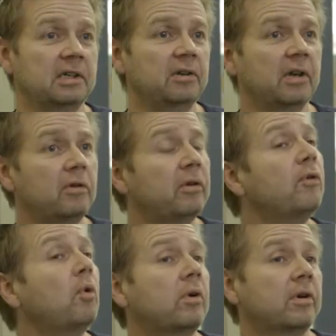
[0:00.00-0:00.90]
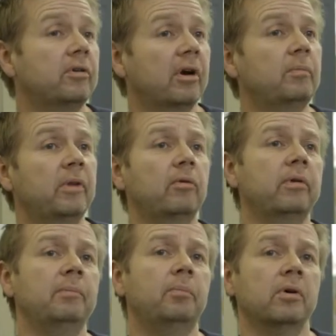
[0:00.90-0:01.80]
You know, you've all got your own little
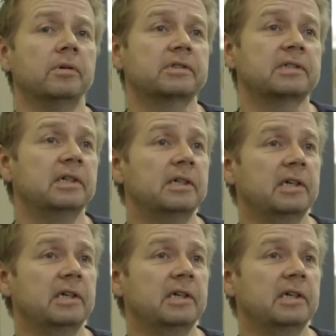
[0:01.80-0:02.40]
inputs,